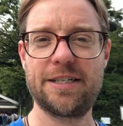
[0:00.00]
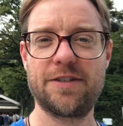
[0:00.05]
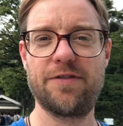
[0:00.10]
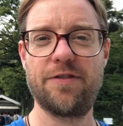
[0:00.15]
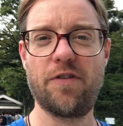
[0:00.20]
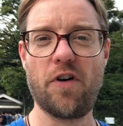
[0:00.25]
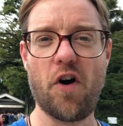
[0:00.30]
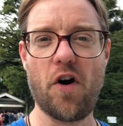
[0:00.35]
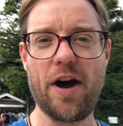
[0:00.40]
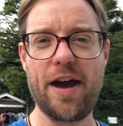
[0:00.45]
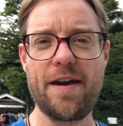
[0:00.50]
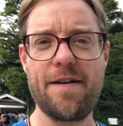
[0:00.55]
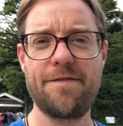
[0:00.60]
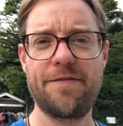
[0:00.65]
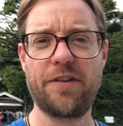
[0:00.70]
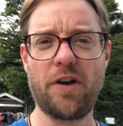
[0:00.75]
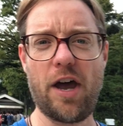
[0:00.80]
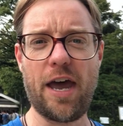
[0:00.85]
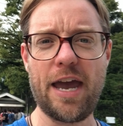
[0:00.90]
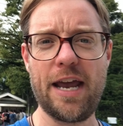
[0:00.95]

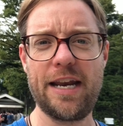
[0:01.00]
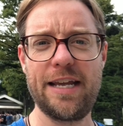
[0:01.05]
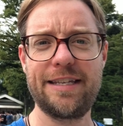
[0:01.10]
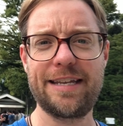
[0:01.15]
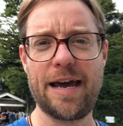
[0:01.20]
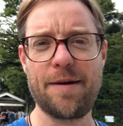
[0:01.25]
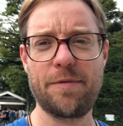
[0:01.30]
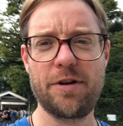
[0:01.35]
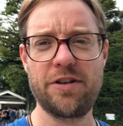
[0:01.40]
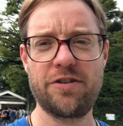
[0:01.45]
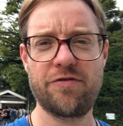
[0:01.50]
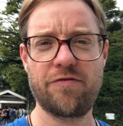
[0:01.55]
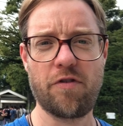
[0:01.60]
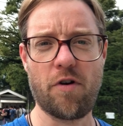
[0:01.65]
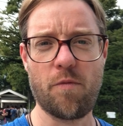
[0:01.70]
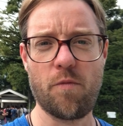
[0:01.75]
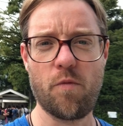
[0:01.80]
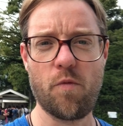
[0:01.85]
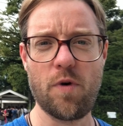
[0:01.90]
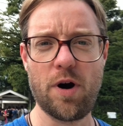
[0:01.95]
survived any damage
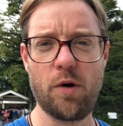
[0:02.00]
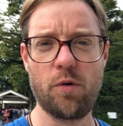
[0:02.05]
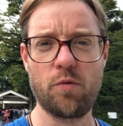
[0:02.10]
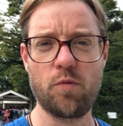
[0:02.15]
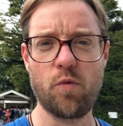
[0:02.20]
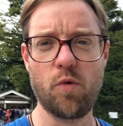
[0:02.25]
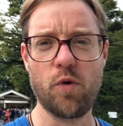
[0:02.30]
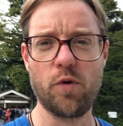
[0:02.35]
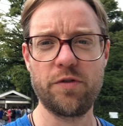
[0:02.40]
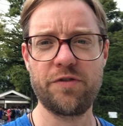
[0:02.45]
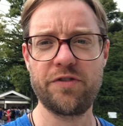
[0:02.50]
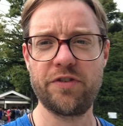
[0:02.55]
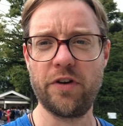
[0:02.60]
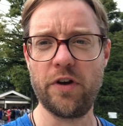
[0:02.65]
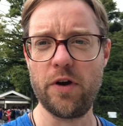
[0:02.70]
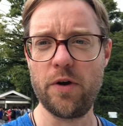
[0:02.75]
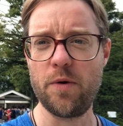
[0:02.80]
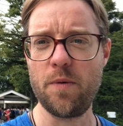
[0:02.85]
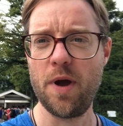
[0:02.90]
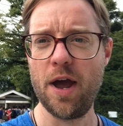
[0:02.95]
from World War
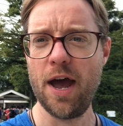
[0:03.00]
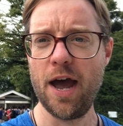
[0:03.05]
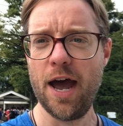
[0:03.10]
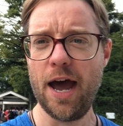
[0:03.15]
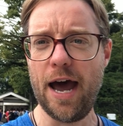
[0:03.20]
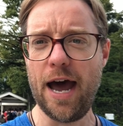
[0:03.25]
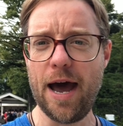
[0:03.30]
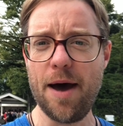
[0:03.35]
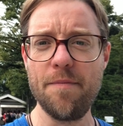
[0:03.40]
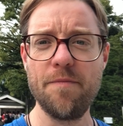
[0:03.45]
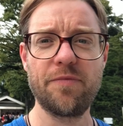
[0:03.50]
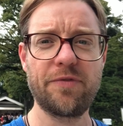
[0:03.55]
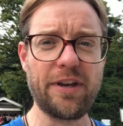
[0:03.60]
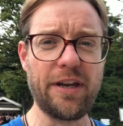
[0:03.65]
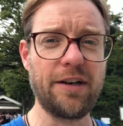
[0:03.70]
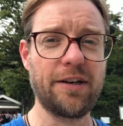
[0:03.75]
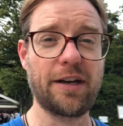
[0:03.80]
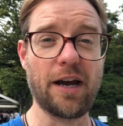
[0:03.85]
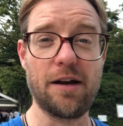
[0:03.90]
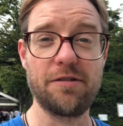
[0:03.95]
II.
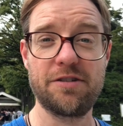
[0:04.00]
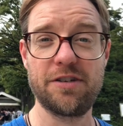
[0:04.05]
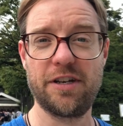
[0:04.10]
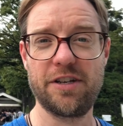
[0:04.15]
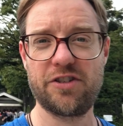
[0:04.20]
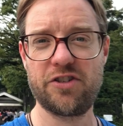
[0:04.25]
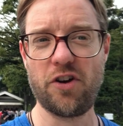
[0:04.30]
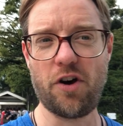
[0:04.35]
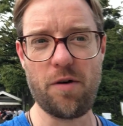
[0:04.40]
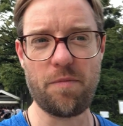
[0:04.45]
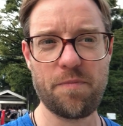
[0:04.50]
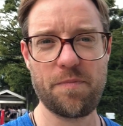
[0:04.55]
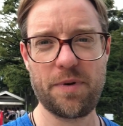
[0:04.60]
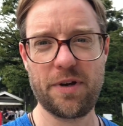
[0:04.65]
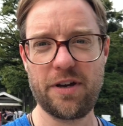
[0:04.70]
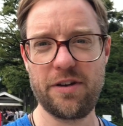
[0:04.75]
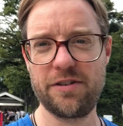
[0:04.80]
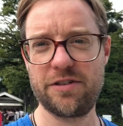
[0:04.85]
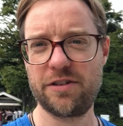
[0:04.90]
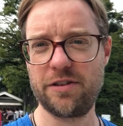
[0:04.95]
Didn't go to the top
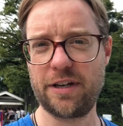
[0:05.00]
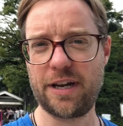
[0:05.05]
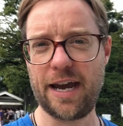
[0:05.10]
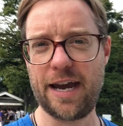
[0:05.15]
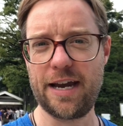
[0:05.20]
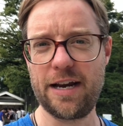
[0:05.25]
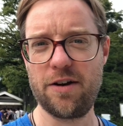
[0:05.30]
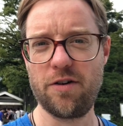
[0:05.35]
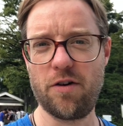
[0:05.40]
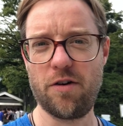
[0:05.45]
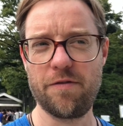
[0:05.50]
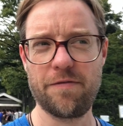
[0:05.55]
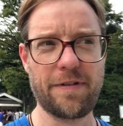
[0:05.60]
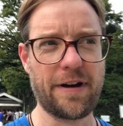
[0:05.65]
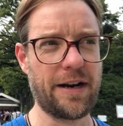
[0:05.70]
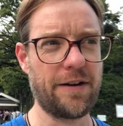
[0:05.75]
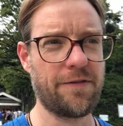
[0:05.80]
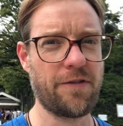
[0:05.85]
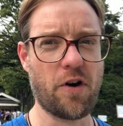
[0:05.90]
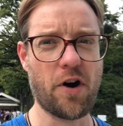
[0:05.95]
because, again, not a
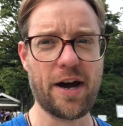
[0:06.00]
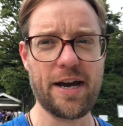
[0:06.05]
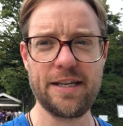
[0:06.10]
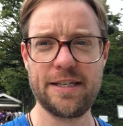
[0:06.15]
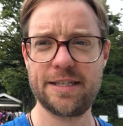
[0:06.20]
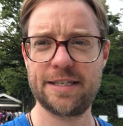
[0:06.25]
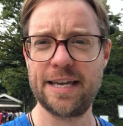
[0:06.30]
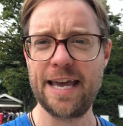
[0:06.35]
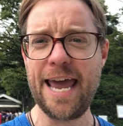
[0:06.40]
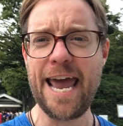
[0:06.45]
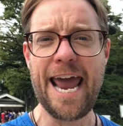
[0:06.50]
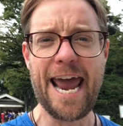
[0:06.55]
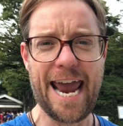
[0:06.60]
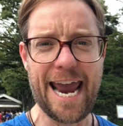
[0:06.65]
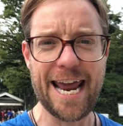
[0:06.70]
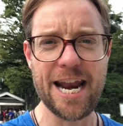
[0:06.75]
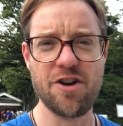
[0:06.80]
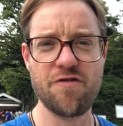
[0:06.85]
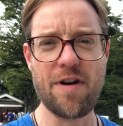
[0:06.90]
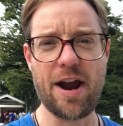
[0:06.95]
fan of heights.
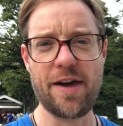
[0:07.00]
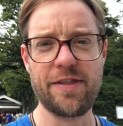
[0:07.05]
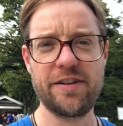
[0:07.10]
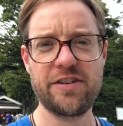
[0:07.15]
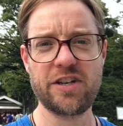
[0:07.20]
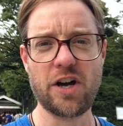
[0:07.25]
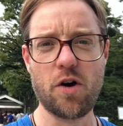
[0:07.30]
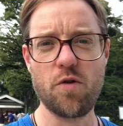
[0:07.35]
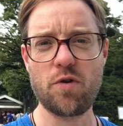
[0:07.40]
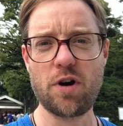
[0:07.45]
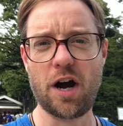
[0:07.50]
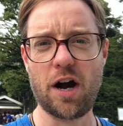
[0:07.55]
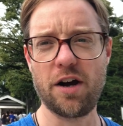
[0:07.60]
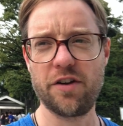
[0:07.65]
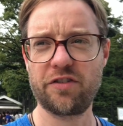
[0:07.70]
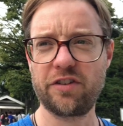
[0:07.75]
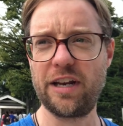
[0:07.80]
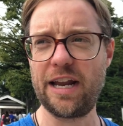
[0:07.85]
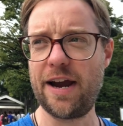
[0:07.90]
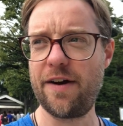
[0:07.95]
In and around this whole
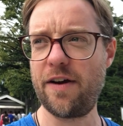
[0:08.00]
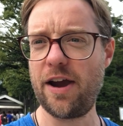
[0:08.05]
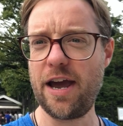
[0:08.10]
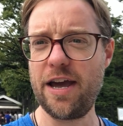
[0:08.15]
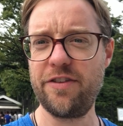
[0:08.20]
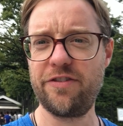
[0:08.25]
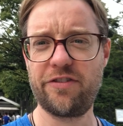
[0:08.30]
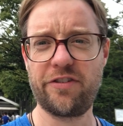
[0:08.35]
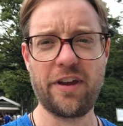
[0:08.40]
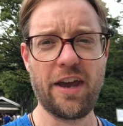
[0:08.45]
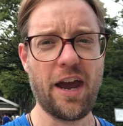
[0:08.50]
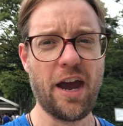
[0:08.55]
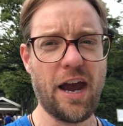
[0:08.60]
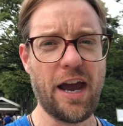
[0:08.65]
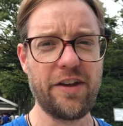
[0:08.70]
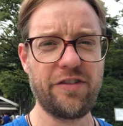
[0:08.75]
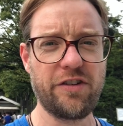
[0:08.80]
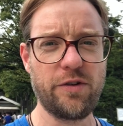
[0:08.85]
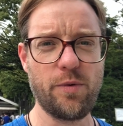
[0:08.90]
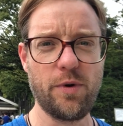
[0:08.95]
castle area, it's,
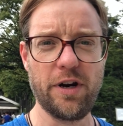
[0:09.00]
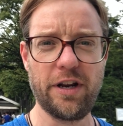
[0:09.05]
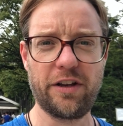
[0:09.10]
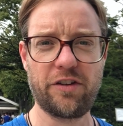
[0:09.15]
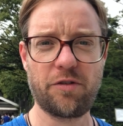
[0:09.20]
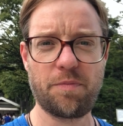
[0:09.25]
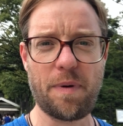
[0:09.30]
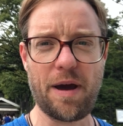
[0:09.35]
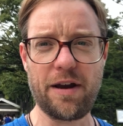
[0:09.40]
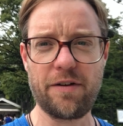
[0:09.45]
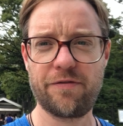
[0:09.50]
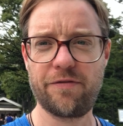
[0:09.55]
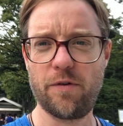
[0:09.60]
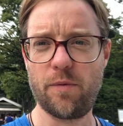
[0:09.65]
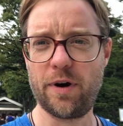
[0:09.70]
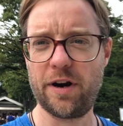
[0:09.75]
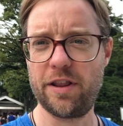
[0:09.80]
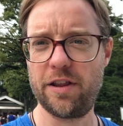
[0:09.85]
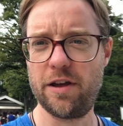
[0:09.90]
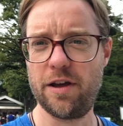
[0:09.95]
as you would expect
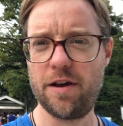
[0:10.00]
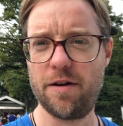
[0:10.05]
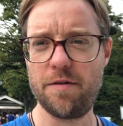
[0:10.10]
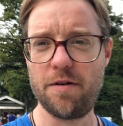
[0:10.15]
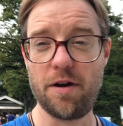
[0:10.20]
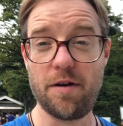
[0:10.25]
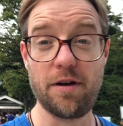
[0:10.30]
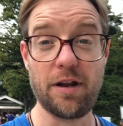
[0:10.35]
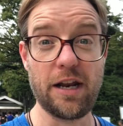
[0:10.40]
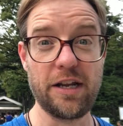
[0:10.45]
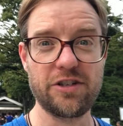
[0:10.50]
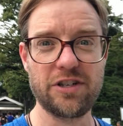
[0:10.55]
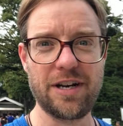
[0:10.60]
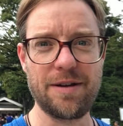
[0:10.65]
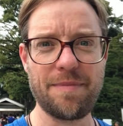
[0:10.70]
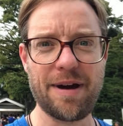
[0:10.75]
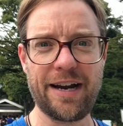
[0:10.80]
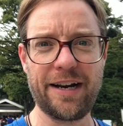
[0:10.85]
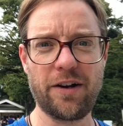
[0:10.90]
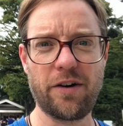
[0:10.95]
for one of the
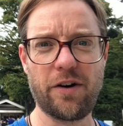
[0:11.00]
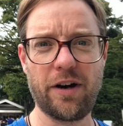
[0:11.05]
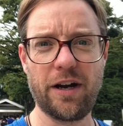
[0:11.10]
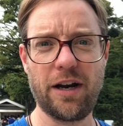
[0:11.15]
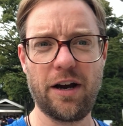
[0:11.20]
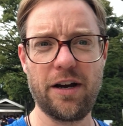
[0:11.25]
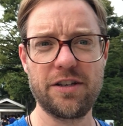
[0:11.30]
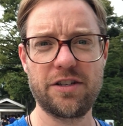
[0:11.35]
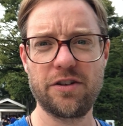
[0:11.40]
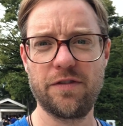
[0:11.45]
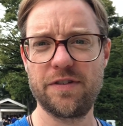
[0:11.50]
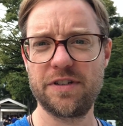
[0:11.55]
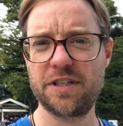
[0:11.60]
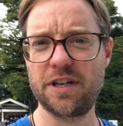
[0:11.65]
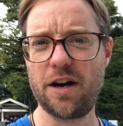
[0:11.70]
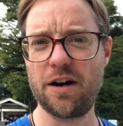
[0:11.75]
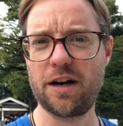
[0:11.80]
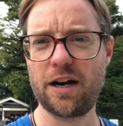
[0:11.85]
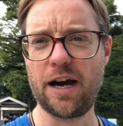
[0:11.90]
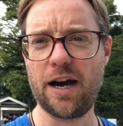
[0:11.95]
allegedly main highlights of
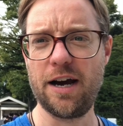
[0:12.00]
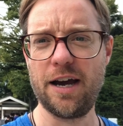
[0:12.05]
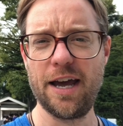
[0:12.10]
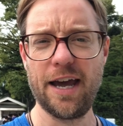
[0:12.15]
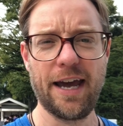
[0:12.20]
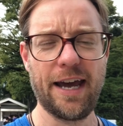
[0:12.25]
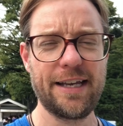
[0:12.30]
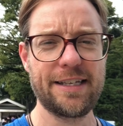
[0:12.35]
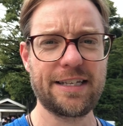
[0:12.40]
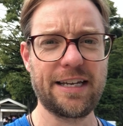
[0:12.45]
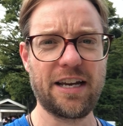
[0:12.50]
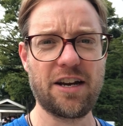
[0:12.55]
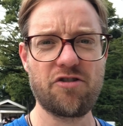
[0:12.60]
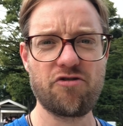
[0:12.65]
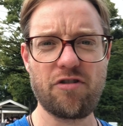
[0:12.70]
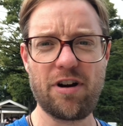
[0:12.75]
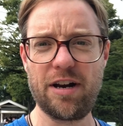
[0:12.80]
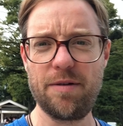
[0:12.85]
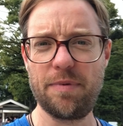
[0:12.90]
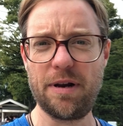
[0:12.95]
Osaka, it's
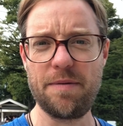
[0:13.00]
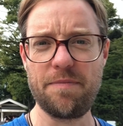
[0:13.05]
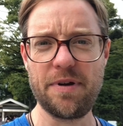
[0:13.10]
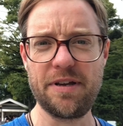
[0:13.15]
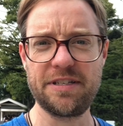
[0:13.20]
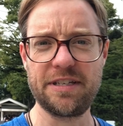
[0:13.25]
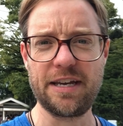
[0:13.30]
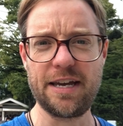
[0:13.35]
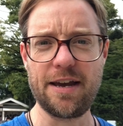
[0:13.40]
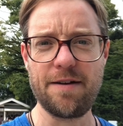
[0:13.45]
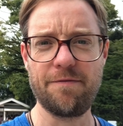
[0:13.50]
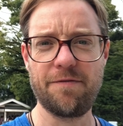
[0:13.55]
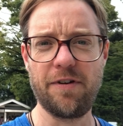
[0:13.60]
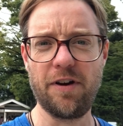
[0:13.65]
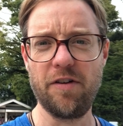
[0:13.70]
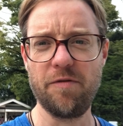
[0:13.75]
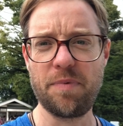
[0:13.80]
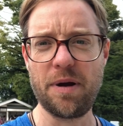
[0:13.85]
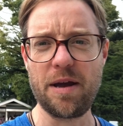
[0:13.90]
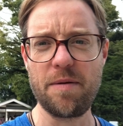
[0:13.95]
incredibly busy and
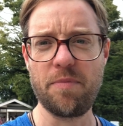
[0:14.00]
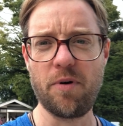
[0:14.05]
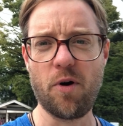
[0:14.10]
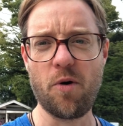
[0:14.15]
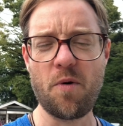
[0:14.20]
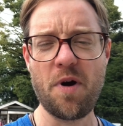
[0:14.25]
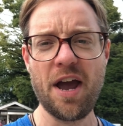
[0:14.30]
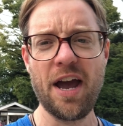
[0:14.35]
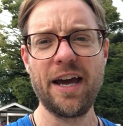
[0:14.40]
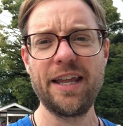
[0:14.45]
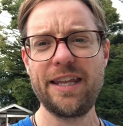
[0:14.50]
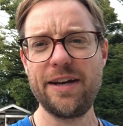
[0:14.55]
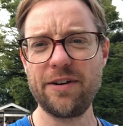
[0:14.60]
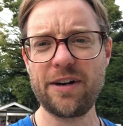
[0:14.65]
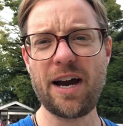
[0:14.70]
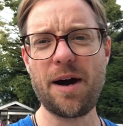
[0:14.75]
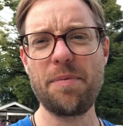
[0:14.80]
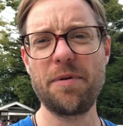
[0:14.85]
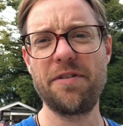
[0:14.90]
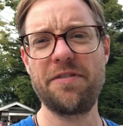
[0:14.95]
full of people. There are
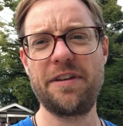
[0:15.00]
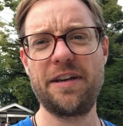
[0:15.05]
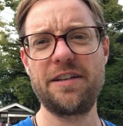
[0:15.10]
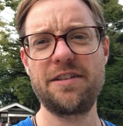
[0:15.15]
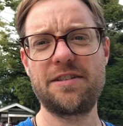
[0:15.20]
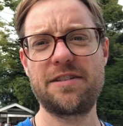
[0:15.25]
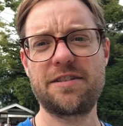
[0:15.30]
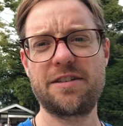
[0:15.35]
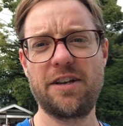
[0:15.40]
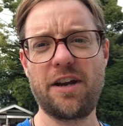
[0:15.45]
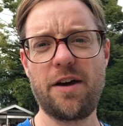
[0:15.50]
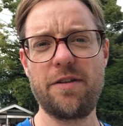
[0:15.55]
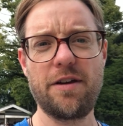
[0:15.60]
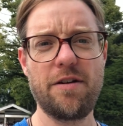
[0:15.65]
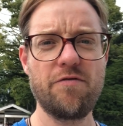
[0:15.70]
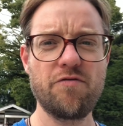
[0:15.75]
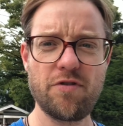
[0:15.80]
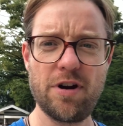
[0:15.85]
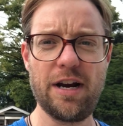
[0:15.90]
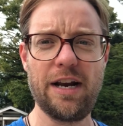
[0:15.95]
a couple of things to note
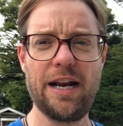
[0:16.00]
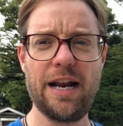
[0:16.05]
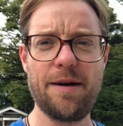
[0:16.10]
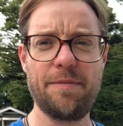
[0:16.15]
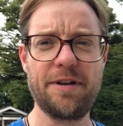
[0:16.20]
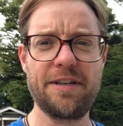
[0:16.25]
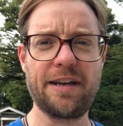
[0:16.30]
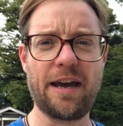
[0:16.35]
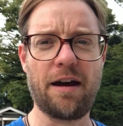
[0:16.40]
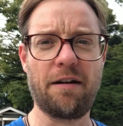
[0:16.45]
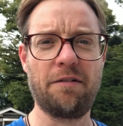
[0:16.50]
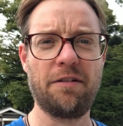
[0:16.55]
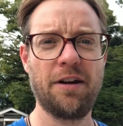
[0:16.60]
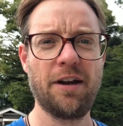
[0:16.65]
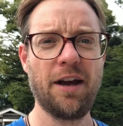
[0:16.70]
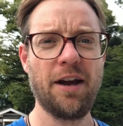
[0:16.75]
that really let me down.